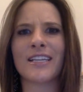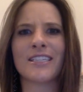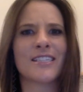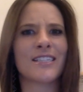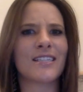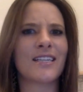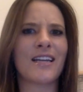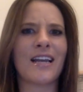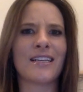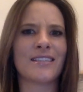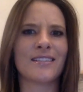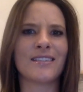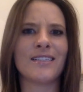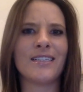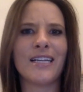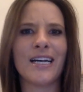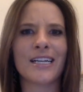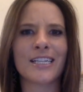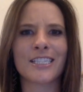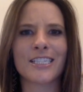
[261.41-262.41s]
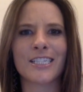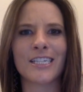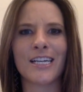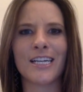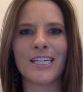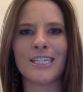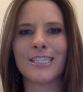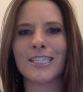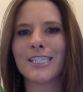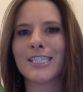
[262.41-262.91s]
It's just a nice little
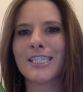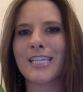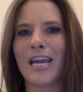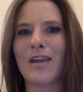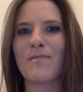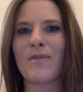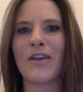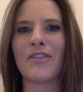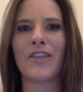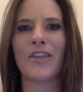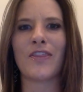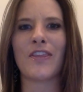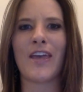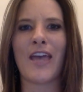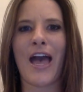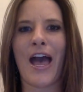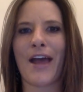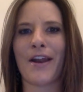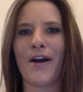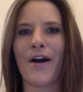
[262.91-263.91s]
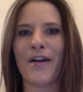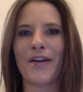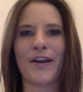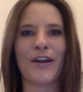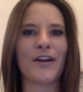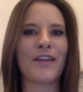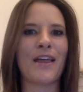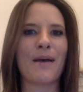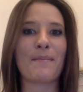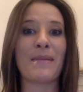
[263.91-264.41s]
extra statement that they add on
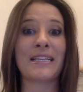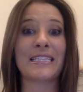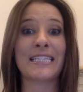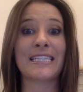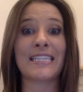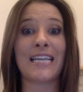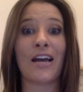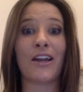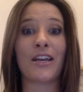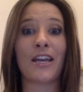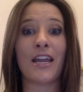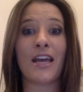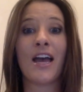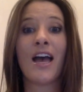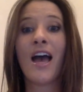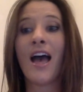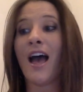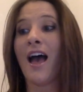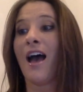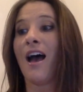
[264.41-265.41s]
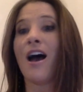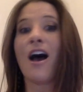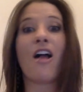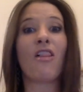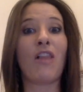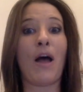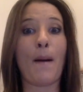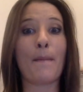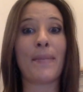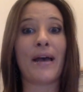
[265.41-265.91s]
here that makes it sound a
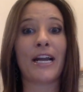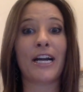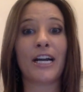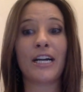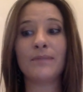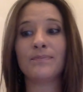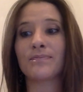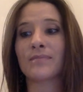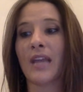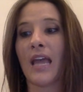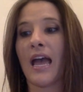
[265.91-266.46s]
lot better.